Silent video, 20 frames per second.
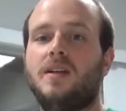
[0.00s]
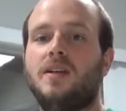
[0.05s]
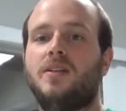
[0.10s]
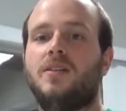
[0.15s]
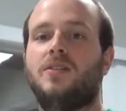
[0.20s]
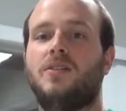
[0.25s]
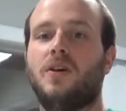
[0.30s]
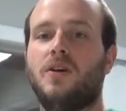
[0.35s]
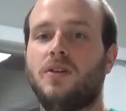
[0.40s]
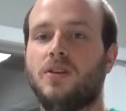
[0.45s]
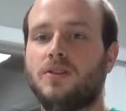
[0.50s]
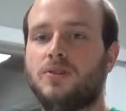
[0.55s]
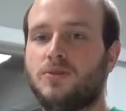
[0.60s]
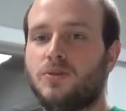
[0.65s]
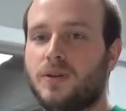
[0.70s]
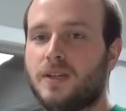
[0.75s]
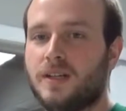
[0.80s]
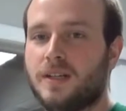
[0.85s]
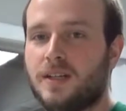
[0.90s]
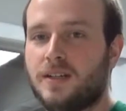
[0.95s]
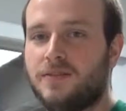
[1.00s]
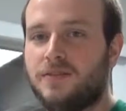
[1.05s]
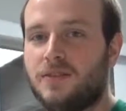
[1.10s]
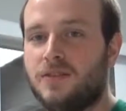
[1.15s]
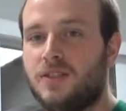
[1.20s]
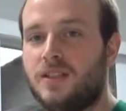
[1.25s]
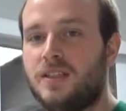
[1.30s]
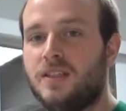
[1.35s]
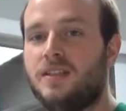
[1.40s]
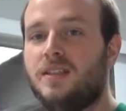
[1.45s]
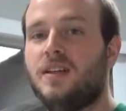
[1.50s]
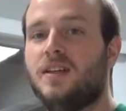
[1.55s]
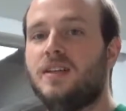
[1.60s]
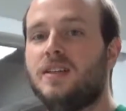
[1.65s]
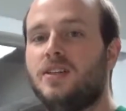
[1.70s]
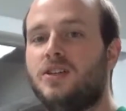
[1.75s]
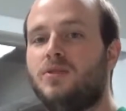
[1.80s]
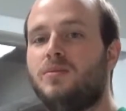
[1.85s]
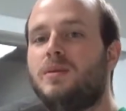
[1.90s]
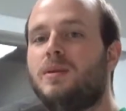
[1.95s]
Throw this one in if you need a
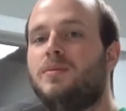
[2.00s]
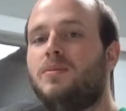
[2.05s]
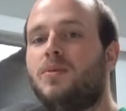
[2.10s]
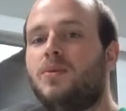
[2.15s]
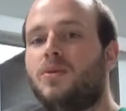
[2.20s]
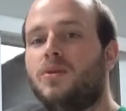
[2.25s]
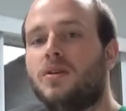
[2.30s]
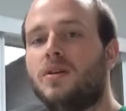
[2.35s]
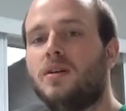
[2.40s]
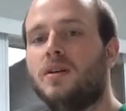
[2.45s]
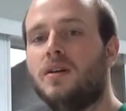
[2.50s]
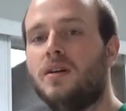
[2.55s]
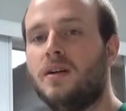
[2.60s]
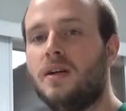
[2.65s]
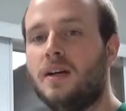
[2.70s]
little bit more